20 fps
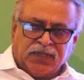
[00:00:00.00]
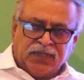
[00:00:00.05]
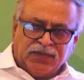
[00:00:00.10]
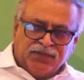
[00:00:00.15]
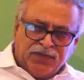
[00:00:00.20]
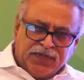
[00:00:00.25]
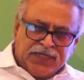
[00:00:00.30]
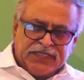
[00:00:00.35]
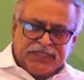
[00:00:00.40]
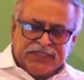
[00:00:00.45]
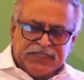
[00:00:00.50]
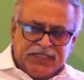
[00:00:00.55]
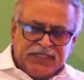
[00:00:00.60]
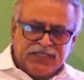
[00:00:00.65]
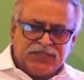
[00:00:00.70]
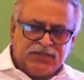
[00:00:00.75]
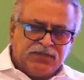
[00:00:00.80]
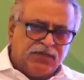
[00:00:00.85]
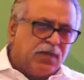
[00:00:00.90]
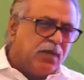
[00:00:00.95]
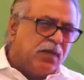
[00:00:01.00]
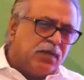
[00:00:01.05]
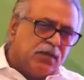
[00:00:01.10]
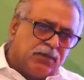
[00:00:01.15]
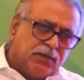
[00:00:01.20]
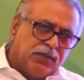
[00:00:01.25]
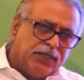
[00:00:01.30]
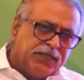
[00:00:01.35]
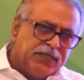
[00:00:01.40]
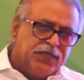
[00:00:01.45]
liver disease
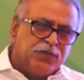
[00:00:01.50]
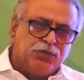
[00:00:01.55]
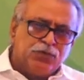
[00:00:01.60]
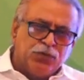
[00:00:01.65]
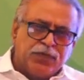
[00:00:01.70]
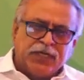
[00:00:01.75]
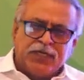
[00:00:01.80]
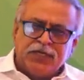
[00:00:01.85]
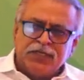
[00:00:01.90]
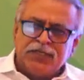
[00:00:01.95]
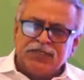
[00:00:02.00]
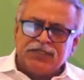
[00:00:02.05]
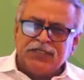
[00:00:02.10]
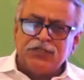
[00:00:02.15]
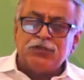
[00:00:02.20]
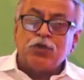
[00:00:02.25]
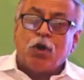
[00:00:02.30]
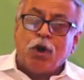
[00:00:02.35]
leading to kidney disease